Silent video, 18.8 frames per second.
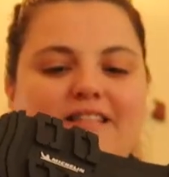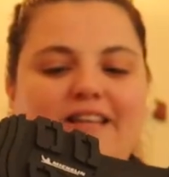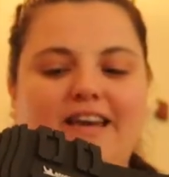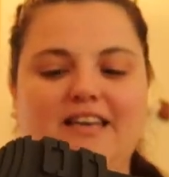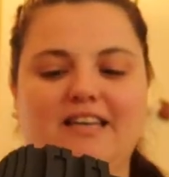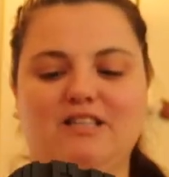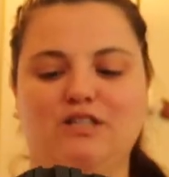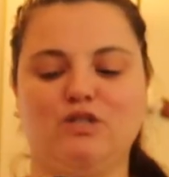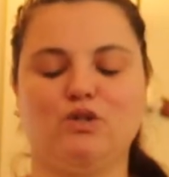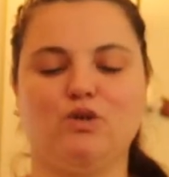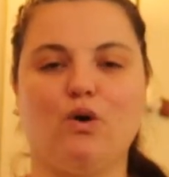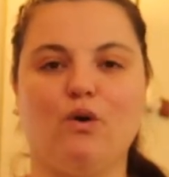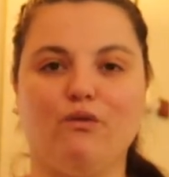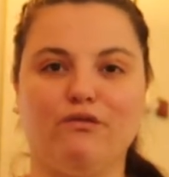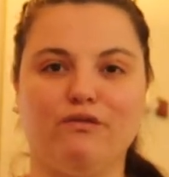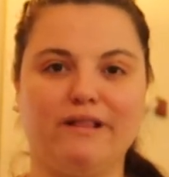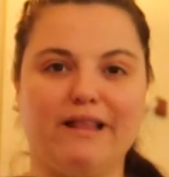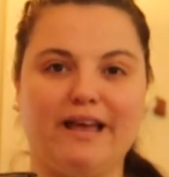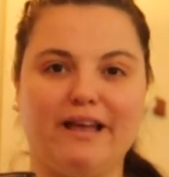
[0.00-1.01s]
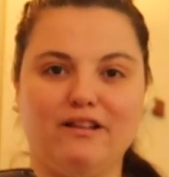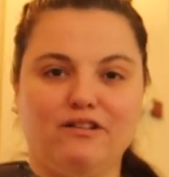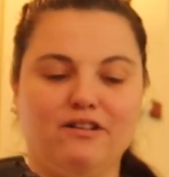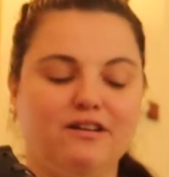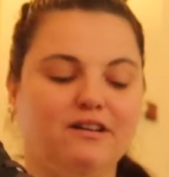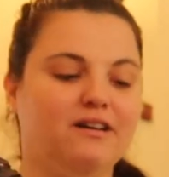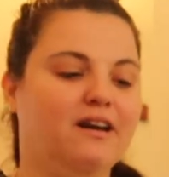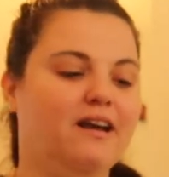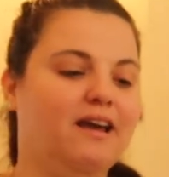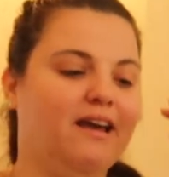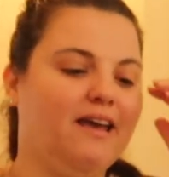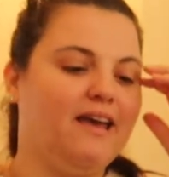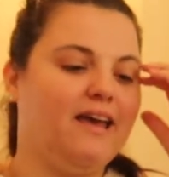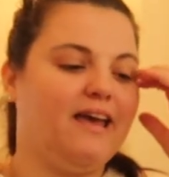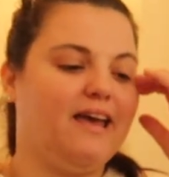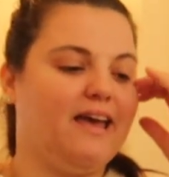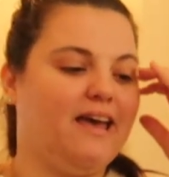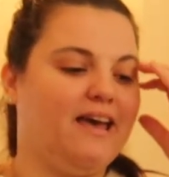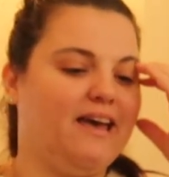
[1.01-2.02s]
like soft leather,
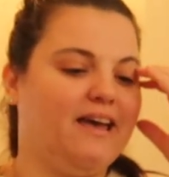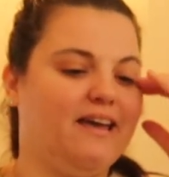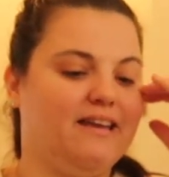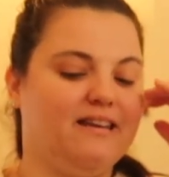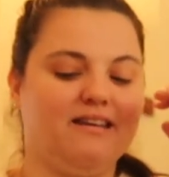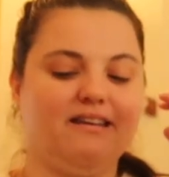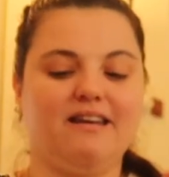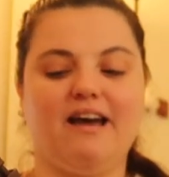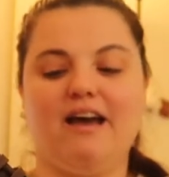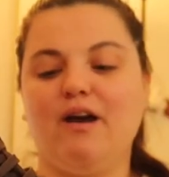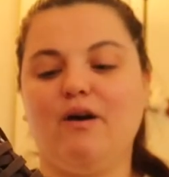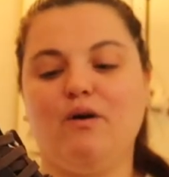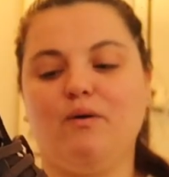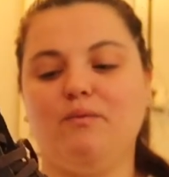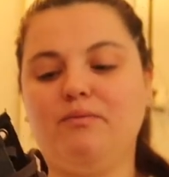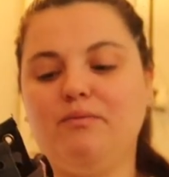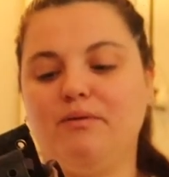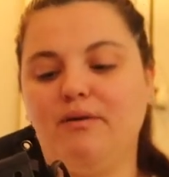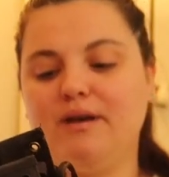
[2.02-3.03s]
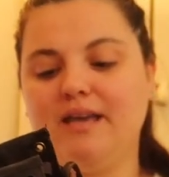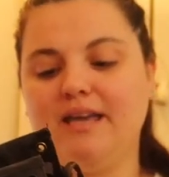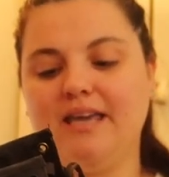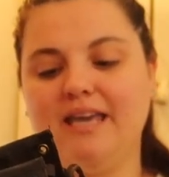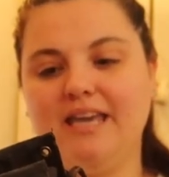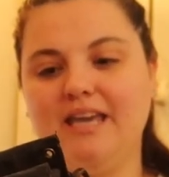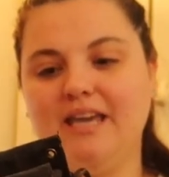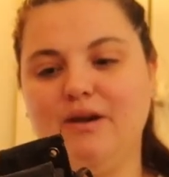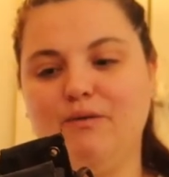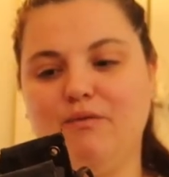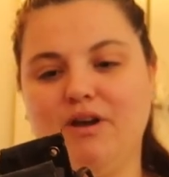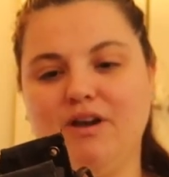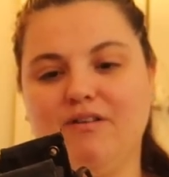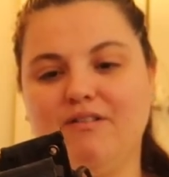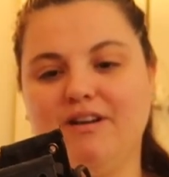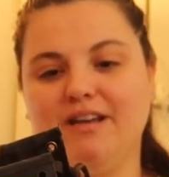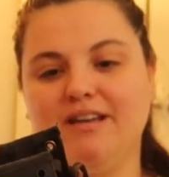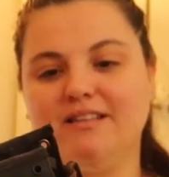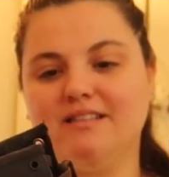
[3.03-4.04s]
and I hope he
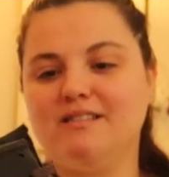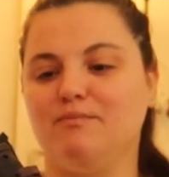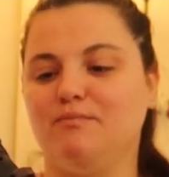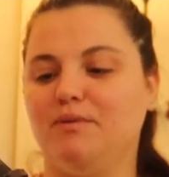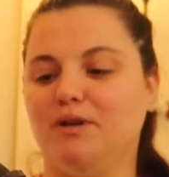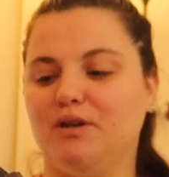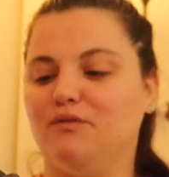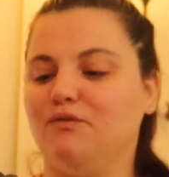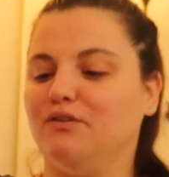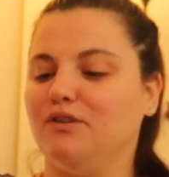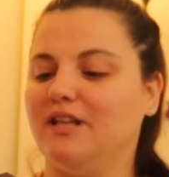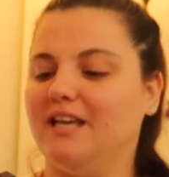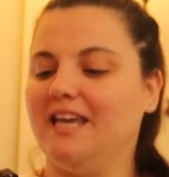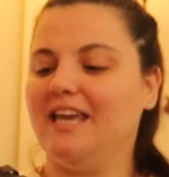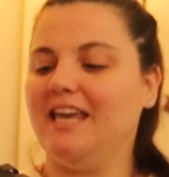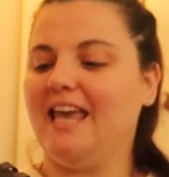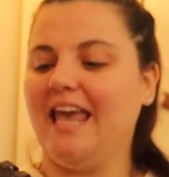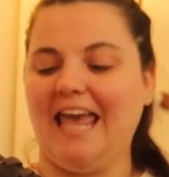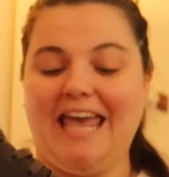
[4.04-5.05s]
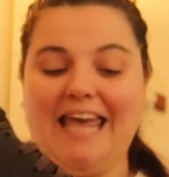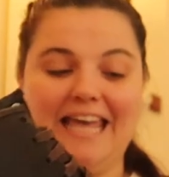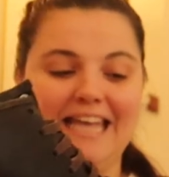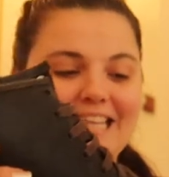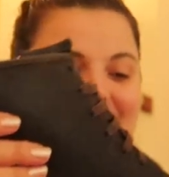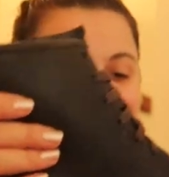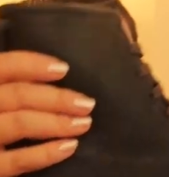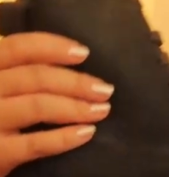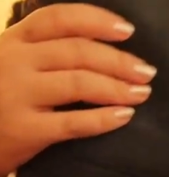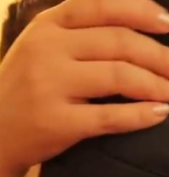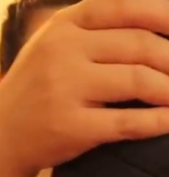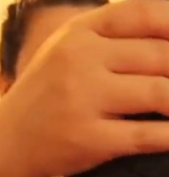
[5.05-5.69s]
wear it beautifully and